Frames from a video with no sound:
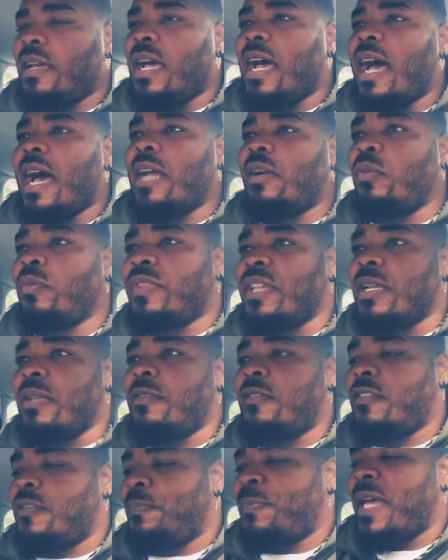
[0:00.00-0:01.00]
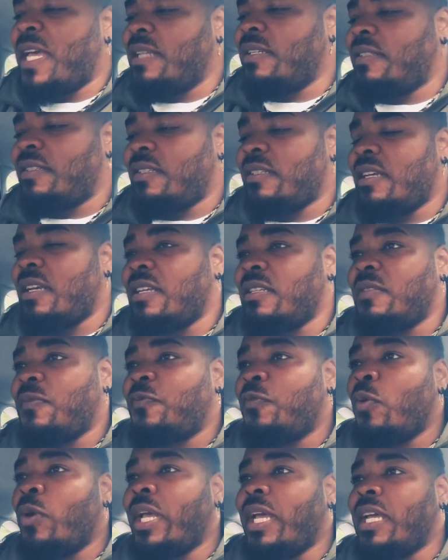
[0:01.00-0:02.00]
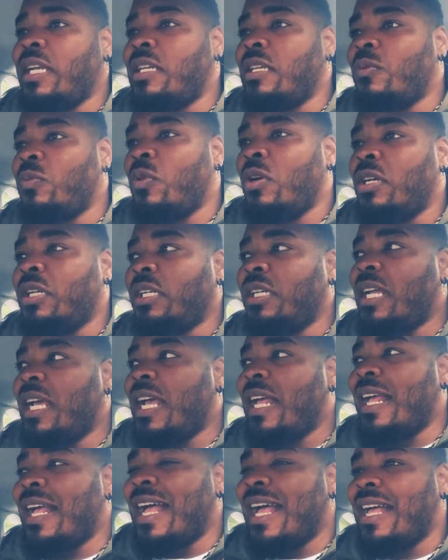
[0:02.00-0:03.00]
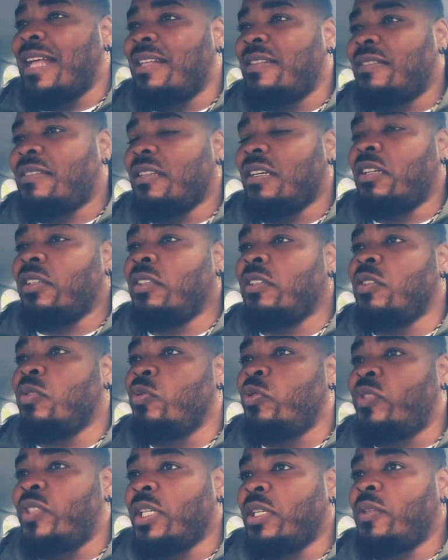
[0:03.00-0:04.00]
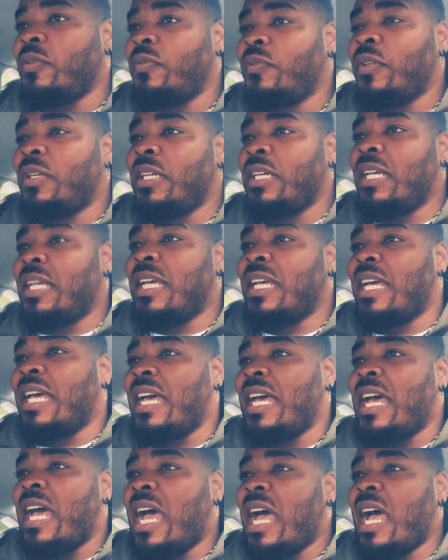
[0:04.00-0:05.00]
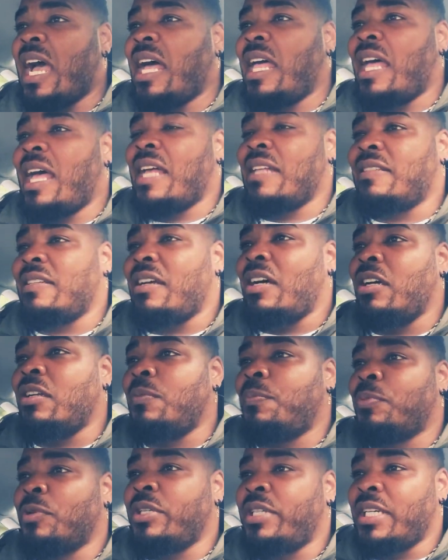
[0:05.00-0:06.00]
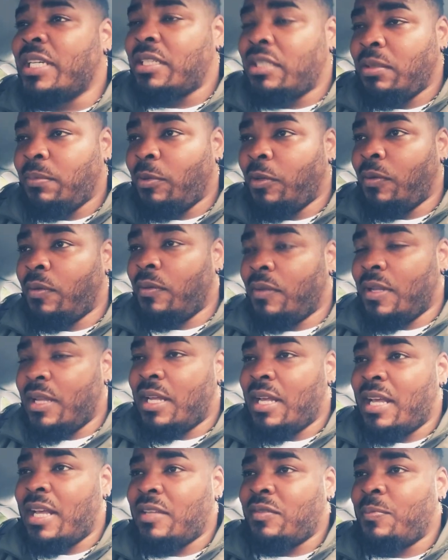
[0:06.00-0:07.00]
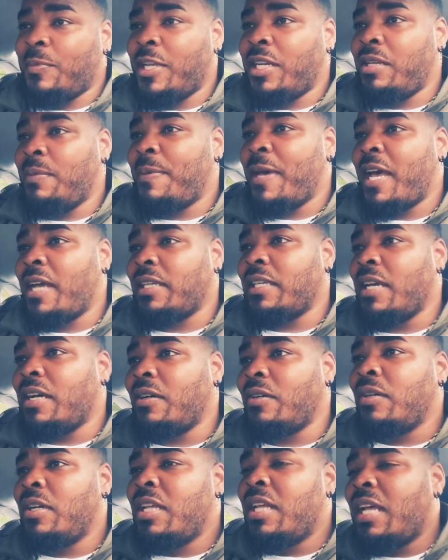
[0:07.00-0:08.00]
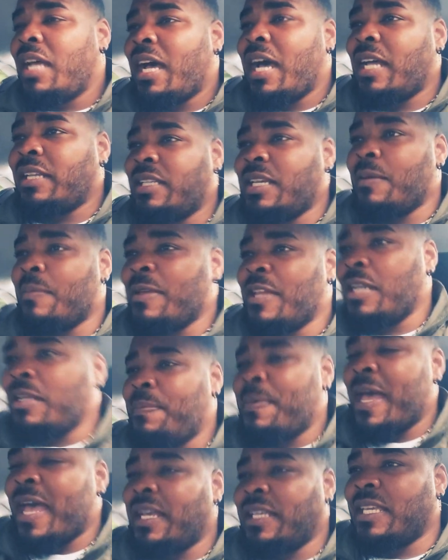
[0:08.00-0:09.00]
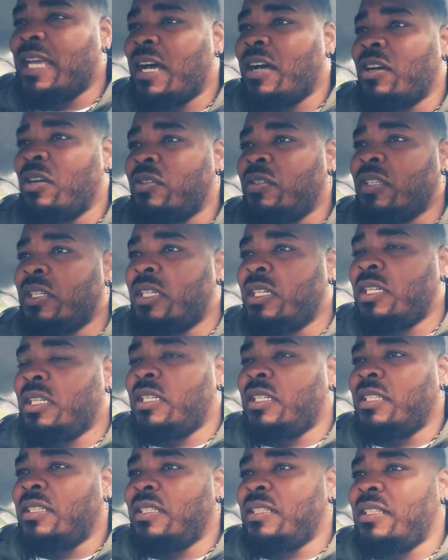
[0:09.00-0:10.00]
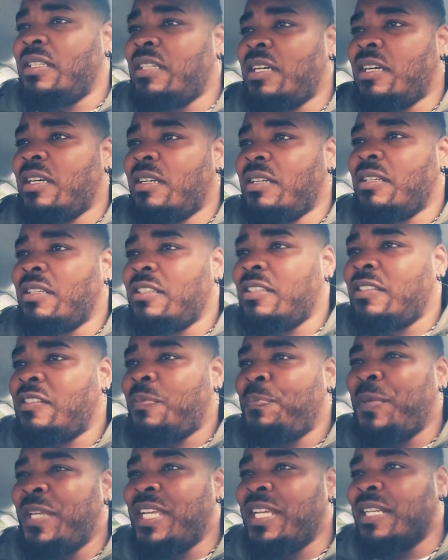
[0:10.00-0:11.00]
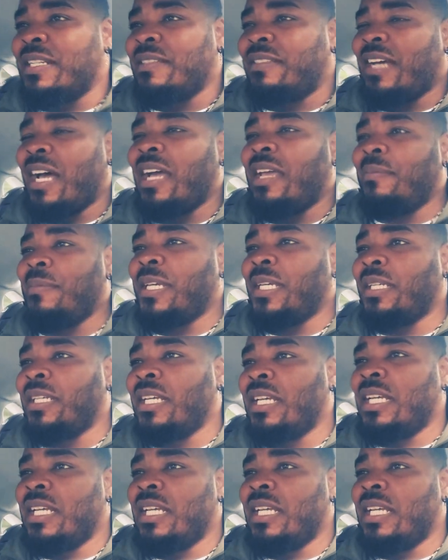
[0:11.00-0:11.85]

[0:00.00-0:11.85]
I don't think Spence has fought anyone as elusive, as unpredictable as Manny Pacquiao. I think Manny Pacquiao's speed and timing,